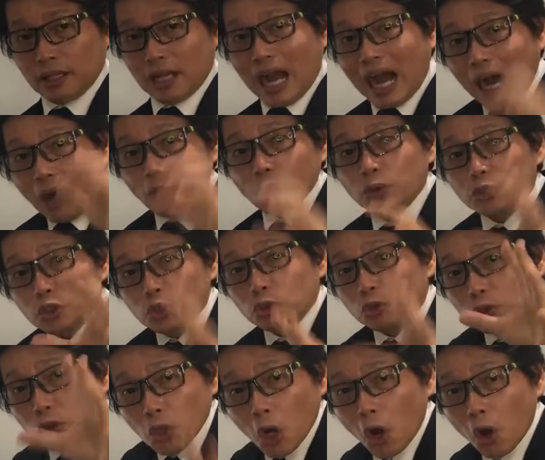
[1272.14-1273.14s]
How would you
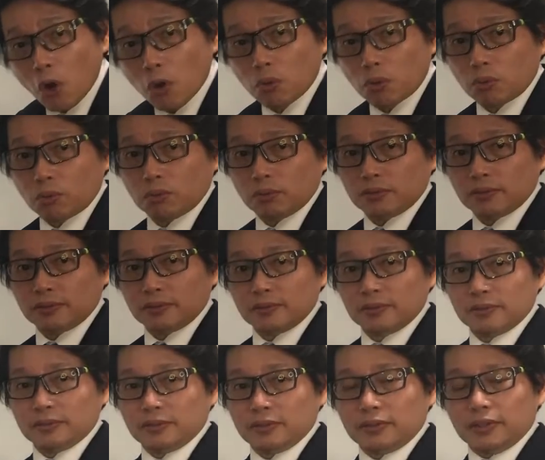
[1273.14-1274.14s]
know
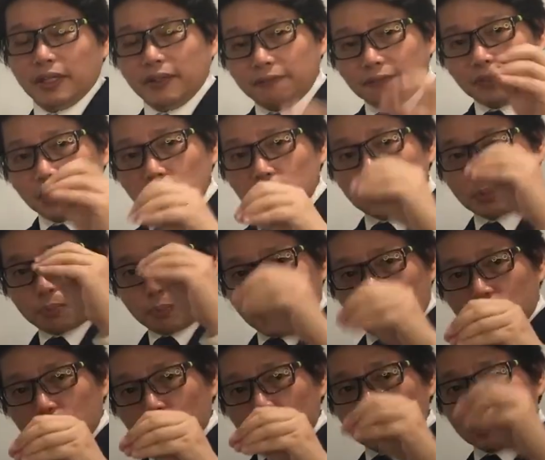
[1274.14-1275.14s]
if this
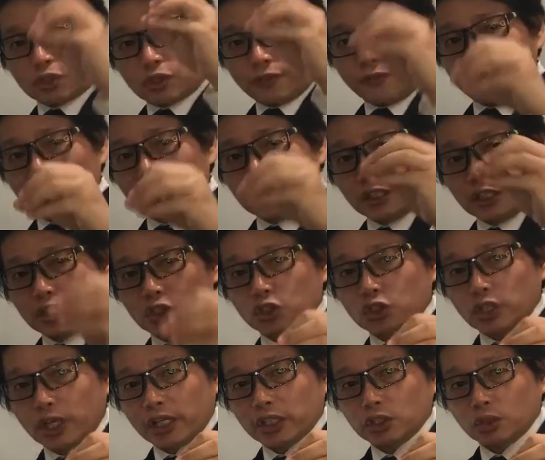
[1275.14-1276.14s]
person's faith is
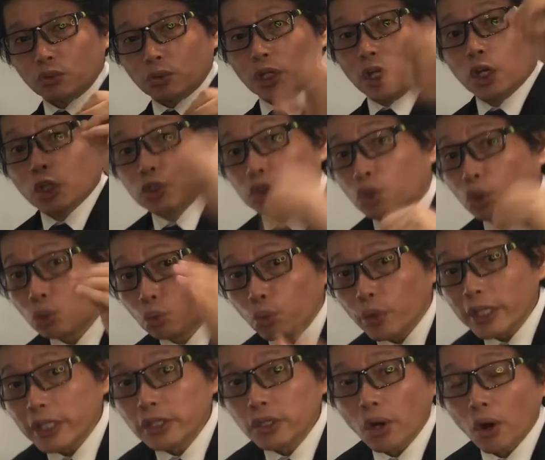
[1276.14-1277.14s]
genuine? Should
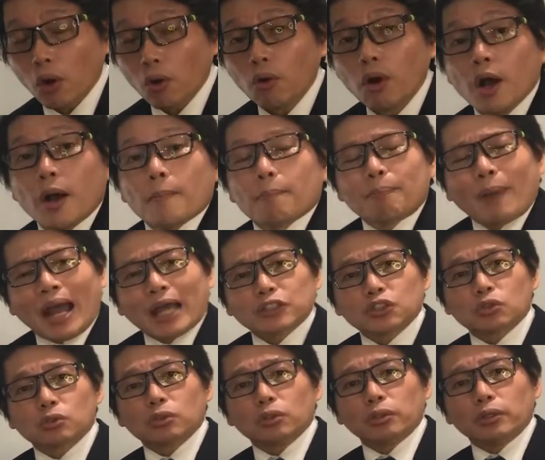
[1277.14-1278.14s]
we know?
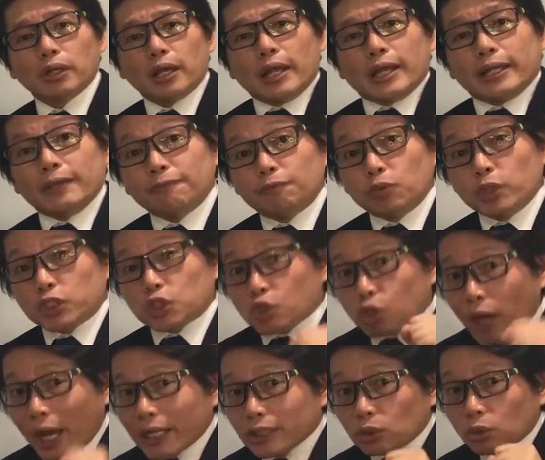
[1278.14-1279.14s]
Pastor, if we
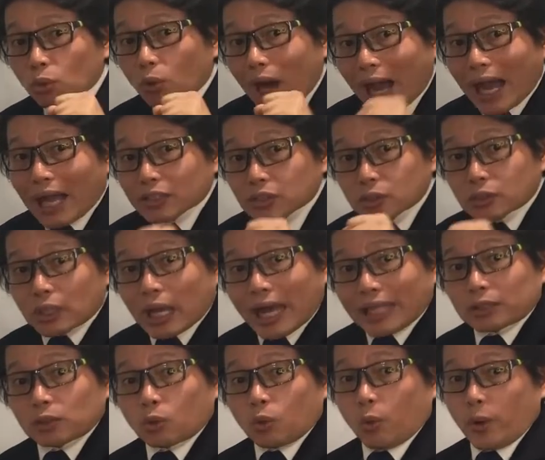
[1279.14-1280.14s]
try to ask
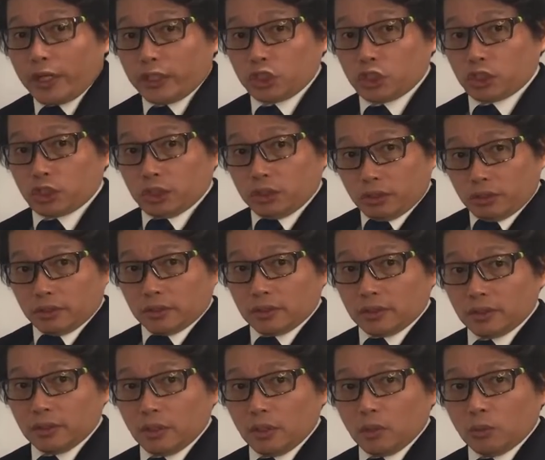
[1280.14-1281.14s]
that
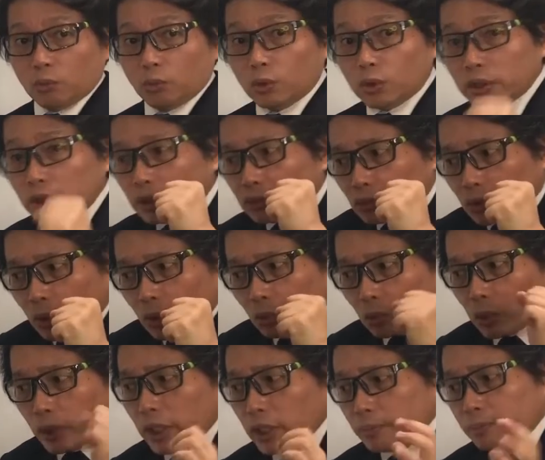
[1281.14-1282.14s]
question,
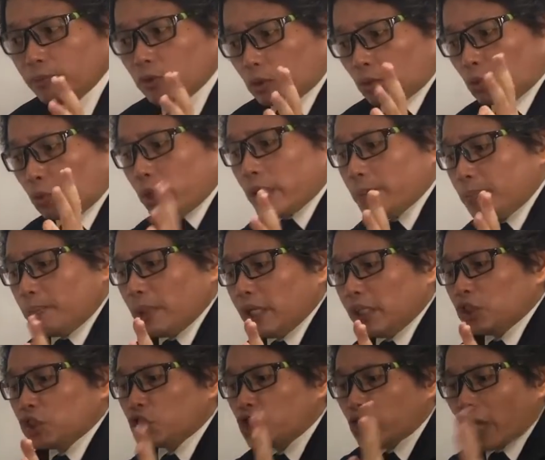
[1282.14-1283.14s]
wouldn't we
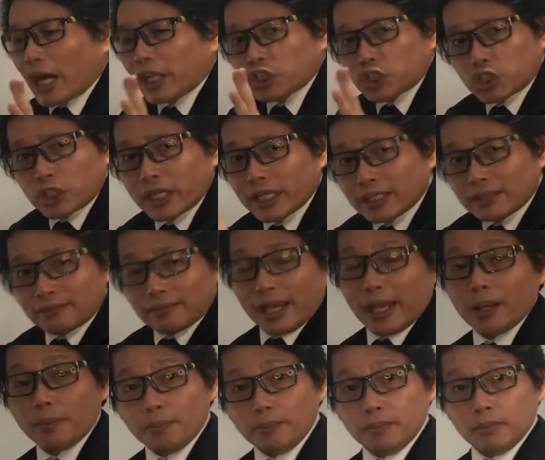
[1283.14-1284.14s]
be judging
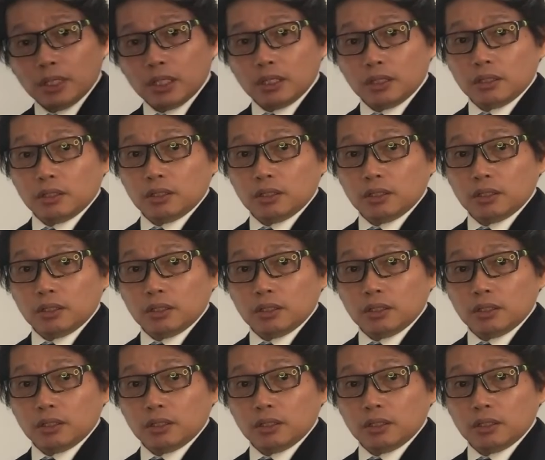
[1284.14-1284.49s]
them?